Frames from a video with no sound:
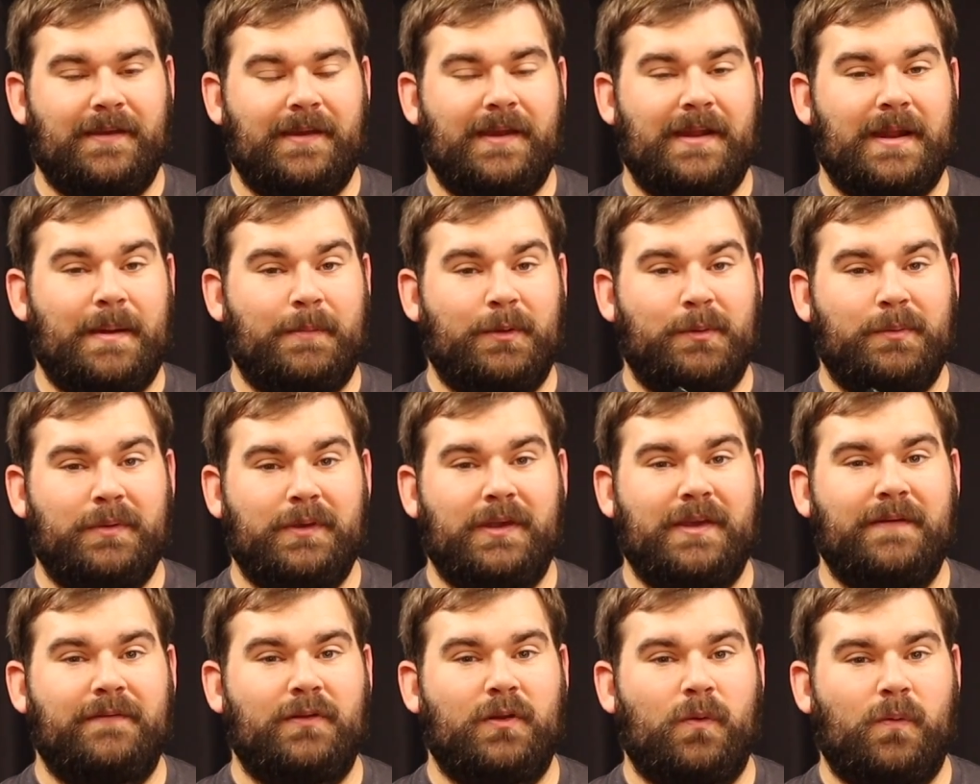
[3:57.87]
and I'm going to be
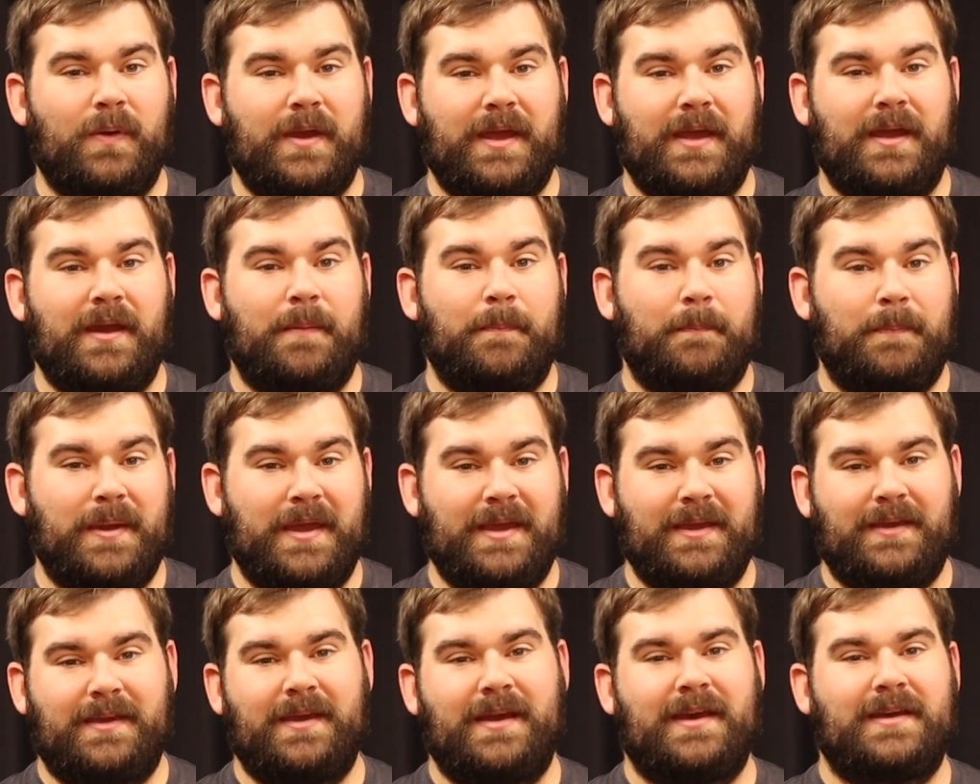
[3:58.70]
giving away a
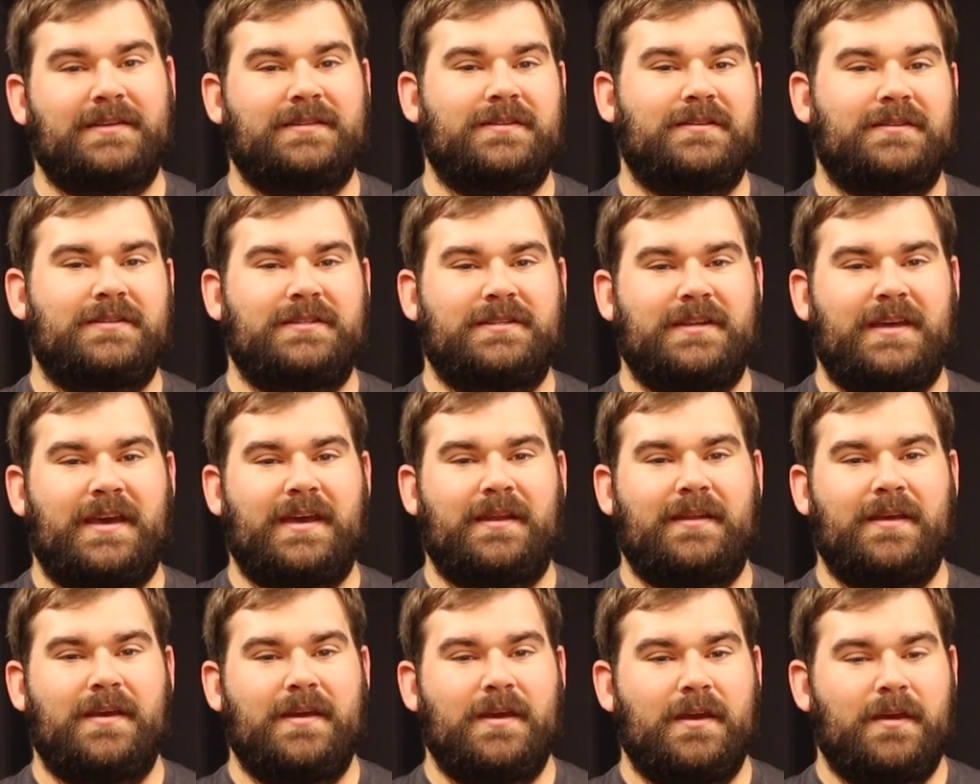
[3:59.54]
bait caster
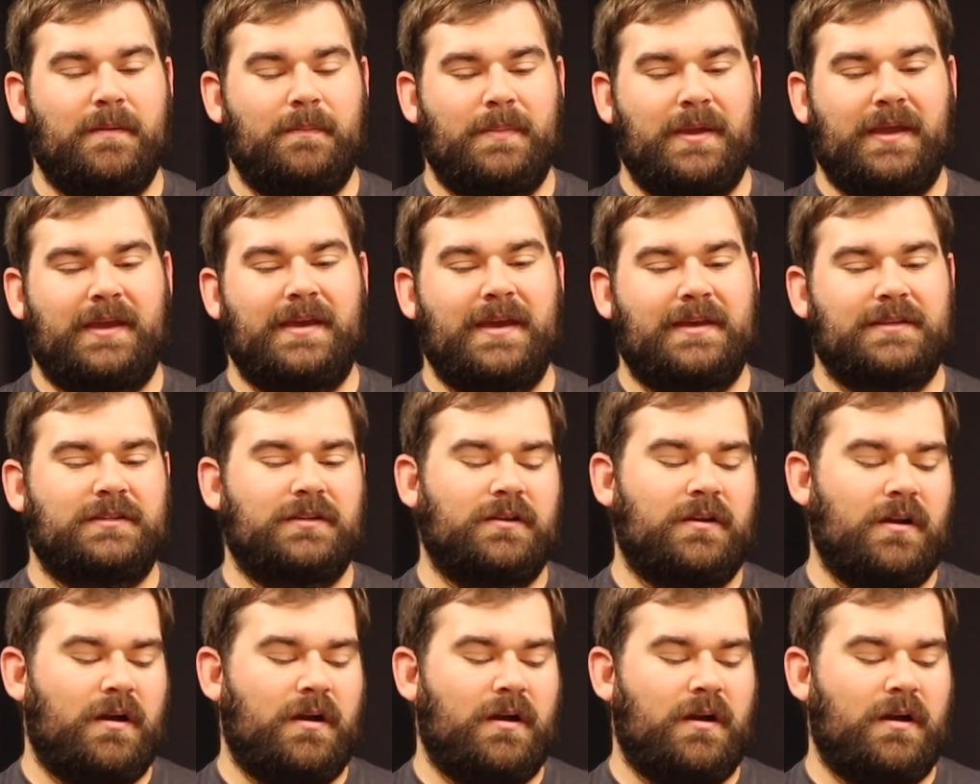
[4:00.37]
set, bait caster